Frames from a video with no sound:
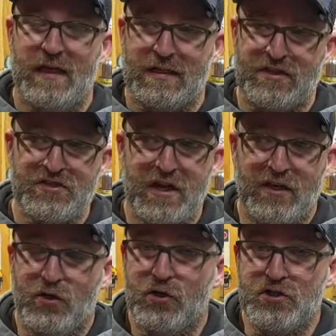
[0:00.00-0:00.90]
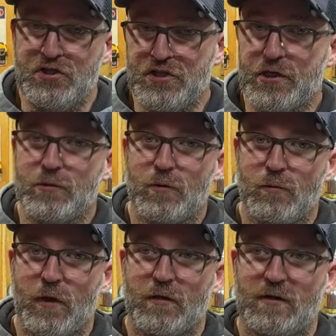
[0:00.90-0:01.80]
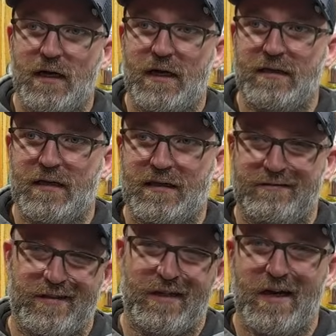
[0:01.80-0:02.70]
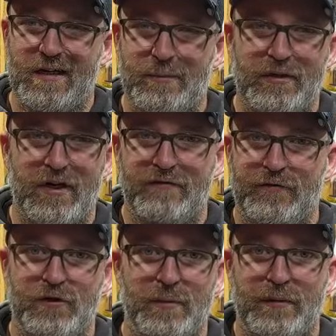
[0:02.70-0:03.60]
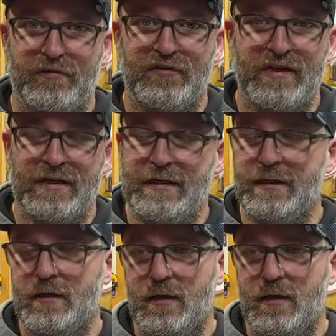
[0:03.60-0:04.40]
Like just a good general work light, like to light up enough for you to be able to see